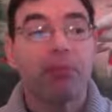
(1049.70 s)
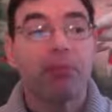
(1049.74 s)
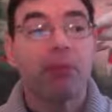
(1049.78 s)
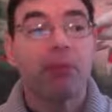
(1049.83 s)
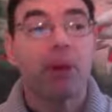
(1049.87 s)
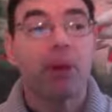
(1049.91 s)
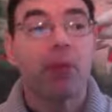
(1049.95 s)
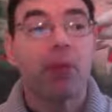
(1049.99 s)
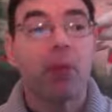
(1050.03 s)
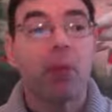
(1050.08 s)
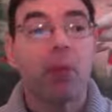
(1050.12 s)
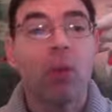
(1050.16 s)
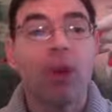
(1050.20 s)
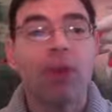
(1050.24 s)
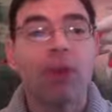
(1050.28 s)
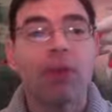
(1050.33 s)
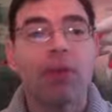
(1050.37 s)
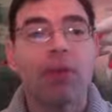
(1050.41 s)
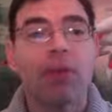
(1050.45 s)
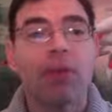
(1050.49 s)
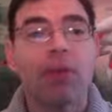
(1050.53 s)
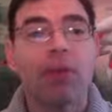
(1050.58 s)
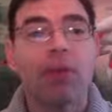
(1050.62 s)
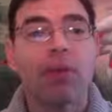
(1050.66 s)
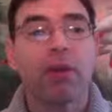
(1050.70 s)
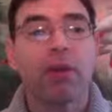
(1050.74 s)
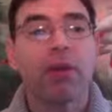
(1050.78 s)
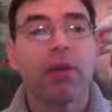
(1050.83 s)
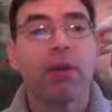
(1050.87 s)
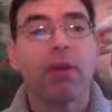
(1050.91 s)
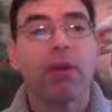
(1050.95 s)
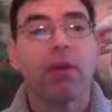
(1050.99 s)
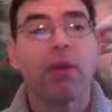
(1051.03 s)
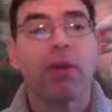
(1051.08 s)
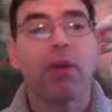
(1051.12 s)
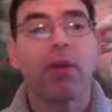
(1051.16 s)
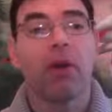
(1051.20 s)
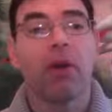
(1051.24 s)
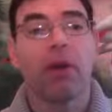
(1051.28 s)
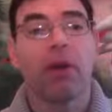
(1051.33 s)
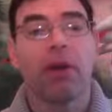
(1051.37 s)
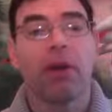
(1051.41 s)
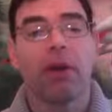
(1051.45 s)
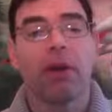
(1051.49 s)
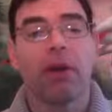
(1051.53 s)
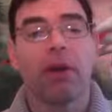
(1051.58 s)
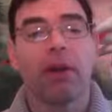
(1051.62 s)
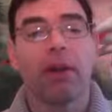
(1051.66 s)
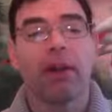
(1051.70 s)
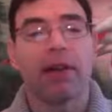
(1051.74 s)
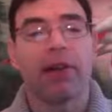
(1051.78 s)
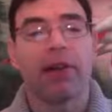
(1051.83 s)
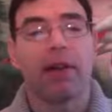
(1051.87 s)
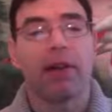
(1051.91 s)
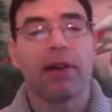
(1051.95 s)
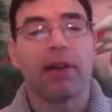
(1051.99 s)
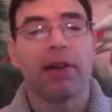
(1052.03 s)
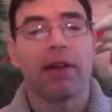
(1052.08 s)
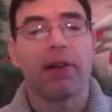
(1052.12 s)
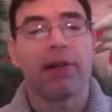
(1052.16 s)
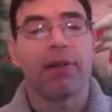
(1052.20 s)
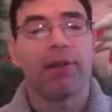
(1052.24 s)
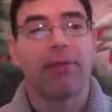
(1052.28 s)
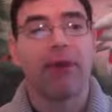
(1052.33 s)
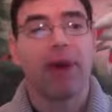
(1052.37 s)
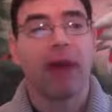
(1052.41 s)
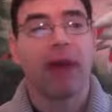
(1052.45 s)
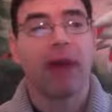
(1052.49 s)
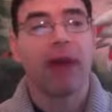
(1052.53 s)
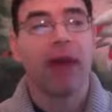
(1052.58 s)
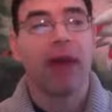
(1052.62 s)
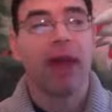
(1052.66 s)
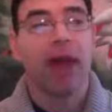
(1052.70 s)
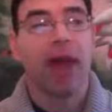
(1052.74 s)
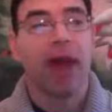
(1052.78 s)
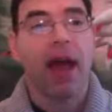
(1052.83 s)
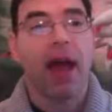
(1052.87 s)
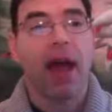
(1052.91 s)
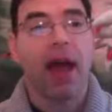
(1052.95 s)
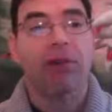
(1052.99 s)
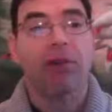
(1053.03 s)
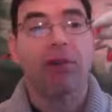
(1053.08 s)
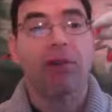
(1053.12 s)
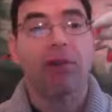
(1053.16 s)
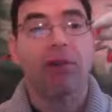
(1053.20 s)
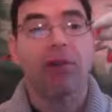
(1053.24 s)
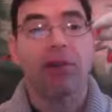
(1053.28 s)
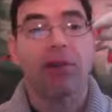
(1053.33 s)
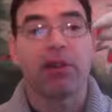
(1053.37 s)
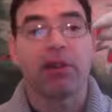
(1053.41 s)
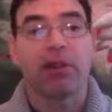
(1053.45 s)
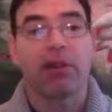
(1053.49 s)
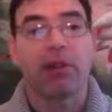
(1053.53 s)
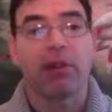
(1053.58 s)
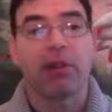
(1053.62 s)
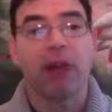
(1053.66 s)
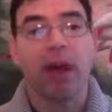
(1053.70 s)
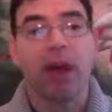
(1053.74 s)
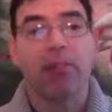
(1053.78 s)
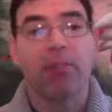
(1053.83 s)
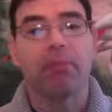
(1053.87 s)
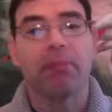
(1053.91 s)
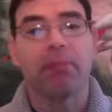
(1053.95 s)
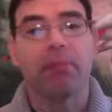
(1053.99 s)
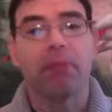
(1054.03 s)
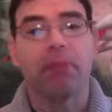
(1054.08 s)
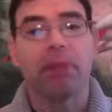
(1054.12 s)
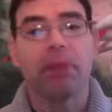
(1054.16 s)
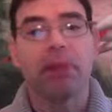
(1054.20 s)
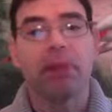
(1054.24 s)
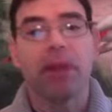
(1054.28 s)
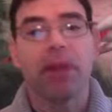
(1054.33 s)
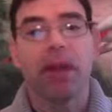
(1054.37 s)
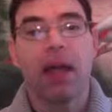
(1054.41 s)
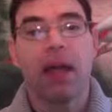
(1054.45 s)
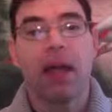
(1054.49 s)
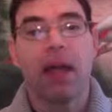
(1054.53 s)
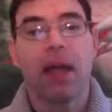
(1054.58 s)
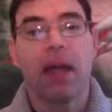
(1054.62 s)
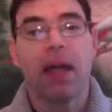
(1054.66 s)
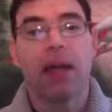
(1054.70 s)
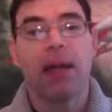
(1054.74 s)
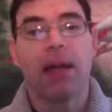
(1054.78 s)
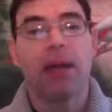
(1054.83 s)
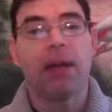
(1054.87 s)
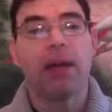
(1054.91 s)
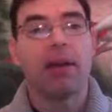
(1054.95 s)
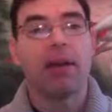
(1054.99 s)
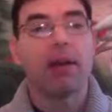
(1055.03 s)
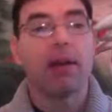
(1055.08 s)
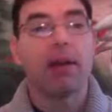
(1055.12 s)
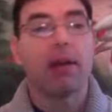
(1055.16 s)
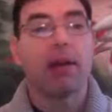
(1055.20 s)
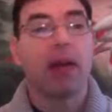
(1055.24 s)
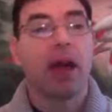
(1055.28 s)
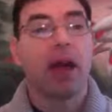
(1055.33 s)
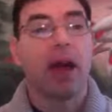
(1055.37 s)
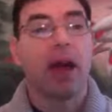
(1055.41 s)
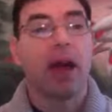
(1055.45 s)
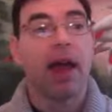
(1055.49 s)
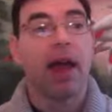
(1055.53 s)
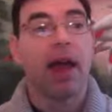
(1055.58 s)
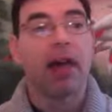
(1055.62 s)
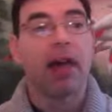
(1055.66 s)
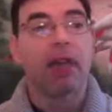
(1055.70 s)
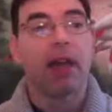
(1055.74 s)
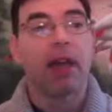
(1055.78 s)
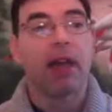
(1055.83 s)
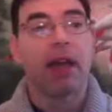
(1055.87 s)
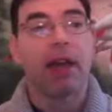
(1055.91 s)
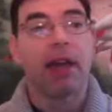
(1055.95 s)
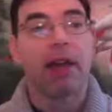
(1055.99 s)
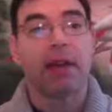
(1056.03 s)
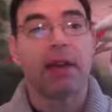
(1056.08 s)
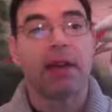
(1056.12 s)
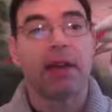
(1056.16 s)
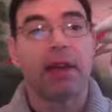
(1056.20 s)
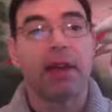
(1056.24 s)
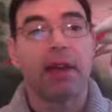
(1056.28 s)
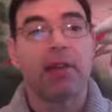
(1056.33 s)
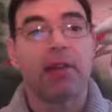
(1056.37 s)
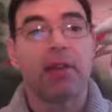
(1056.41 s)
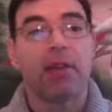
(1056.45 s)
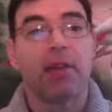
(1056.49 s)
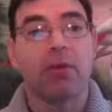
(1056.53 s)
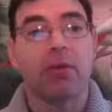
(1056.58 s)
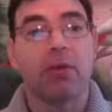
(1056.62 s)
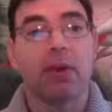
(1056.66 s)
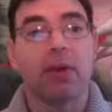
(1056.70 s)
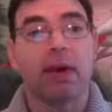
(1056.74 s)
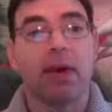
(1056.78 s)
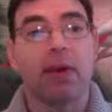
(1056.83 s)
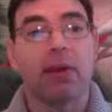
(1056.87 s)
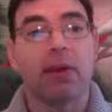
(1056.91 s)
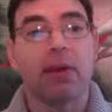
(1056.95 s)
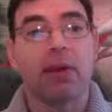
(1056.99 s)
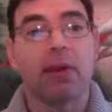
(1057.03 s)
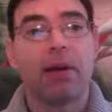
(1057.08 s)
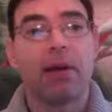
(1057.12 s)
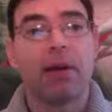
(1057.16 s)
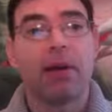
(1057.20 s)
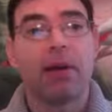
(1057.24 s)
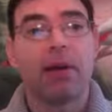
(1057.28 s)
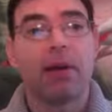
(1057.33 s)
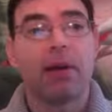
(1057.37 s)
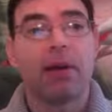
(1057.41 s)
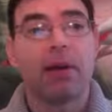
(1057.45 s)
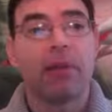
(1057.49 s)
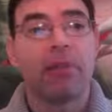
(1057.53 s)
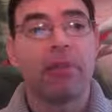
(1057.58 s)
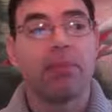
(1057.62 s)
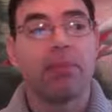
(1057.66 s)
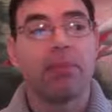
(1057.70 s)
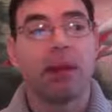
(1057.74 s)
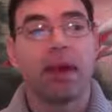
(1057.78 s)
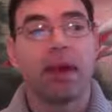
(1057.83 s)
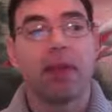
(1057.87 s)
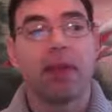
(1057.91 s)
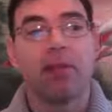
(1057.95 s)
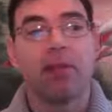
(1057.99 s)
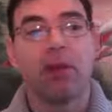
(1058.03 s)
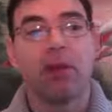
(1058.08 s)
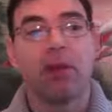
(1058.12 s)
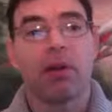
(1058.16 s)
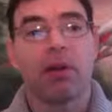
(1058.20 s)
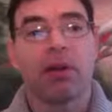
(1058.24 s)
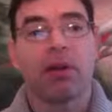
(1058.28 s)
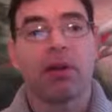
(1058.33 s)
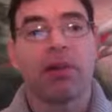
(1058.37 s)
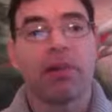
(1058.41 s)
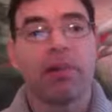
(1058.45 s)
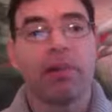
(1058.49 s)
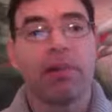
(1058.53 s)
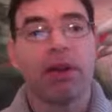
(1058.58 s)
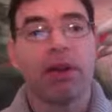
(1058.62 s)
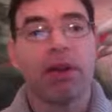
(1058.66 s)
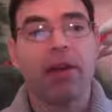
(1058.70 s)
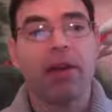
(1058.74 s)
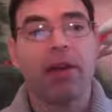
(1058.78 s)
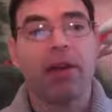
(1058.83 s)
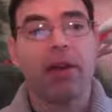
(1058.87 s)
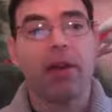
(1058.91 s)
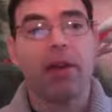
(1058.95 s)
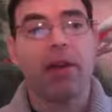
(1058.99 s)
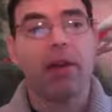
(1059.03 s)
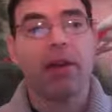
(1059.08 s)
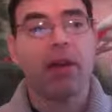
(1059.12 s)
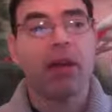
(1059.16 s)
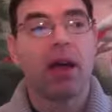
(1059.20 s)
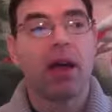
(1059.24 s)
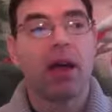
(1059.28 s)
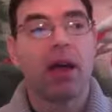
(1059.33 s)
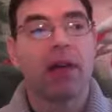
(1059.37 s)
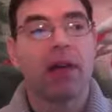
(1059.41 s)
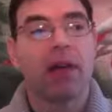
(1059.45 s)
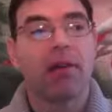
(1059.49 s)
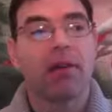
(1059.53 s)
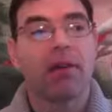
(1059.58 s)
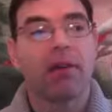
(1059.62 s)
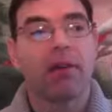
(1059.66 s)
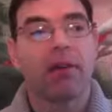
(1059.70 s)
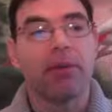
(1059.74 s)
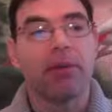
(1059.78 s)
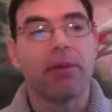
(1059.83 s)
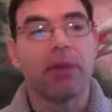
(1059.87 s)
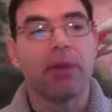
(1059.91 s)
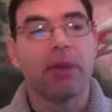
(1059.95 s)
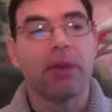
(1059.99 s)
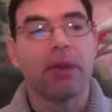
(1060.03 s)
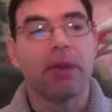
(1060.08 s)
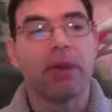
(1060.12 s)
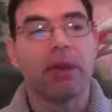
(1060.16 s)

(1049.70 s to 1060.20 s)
you can actually identify how to address the problem. And I actually had a case to where I saw this information. I told the